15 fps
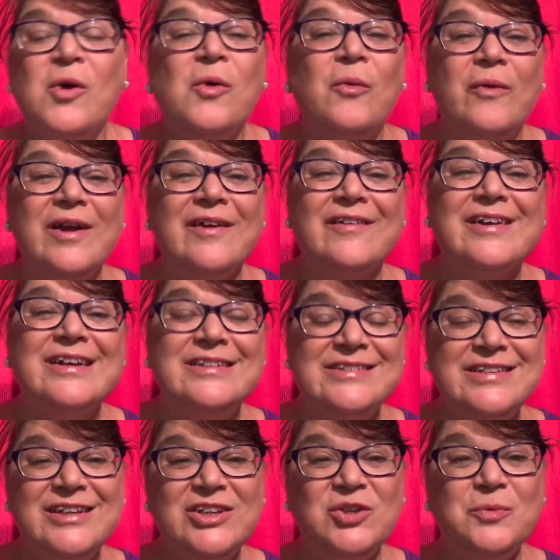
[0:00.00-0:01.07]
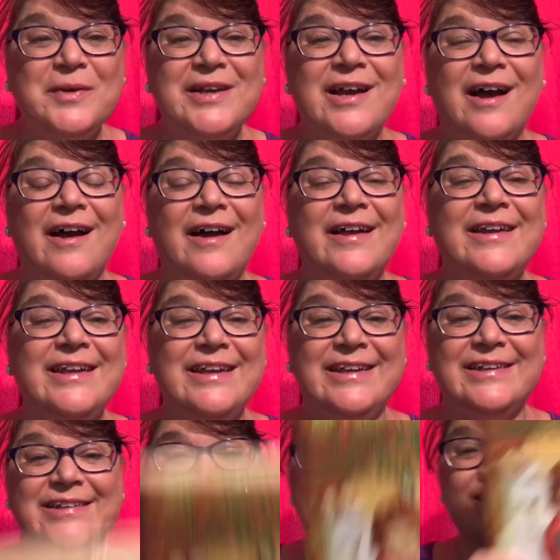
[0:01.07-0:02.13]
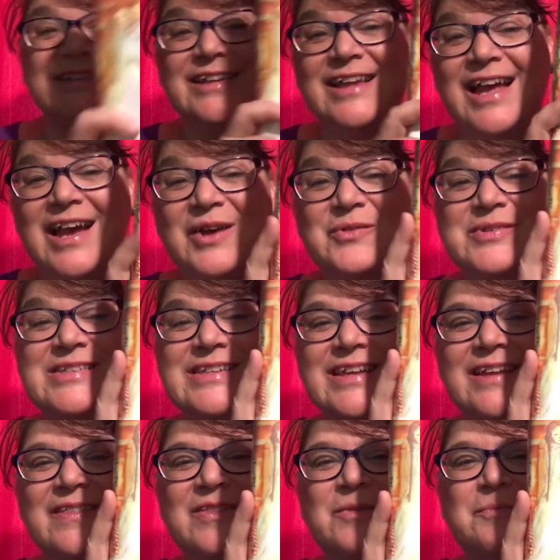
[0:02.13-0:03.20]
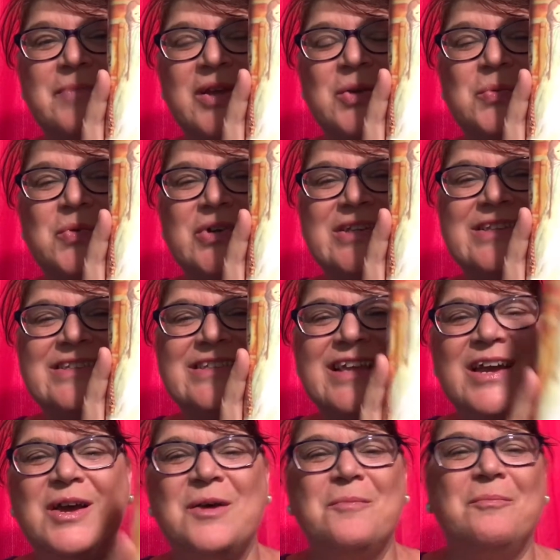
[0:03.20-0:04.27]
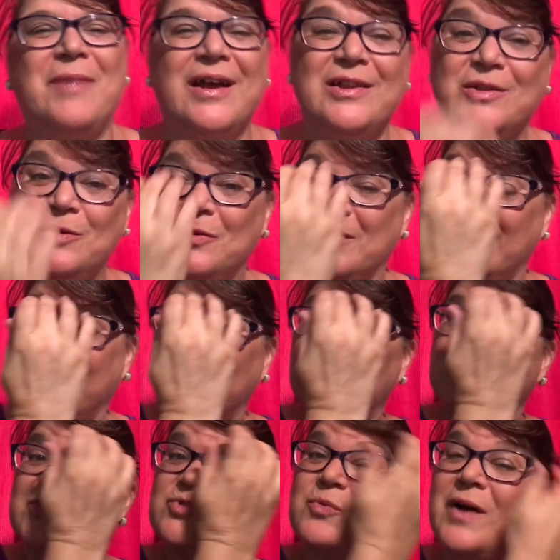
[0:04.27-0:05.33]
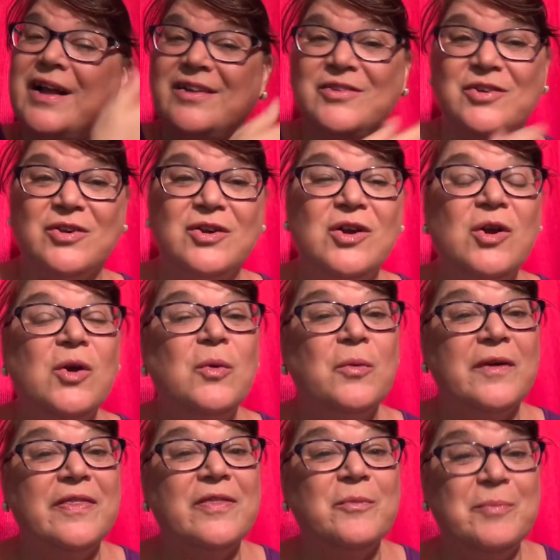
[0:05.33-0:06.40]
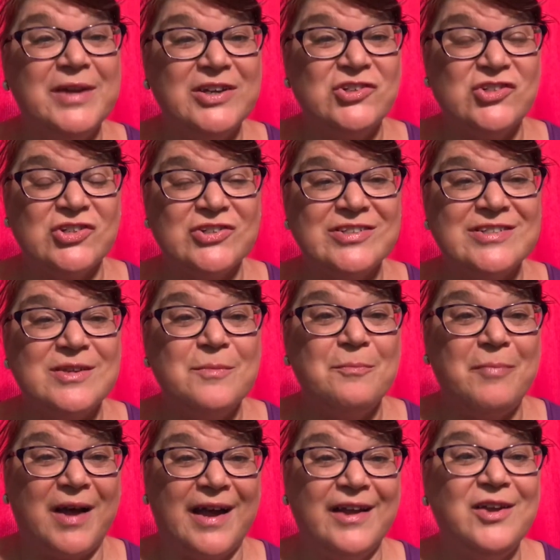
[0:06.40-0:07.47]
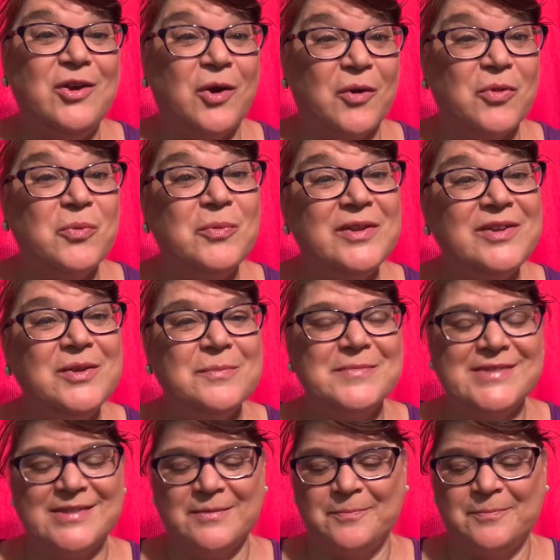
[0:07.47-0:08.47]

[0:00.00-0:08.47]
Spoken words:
We are continuing on in Little House in the Big Woods by Laura Ingalls Wilder with the pictures by Garth Williams.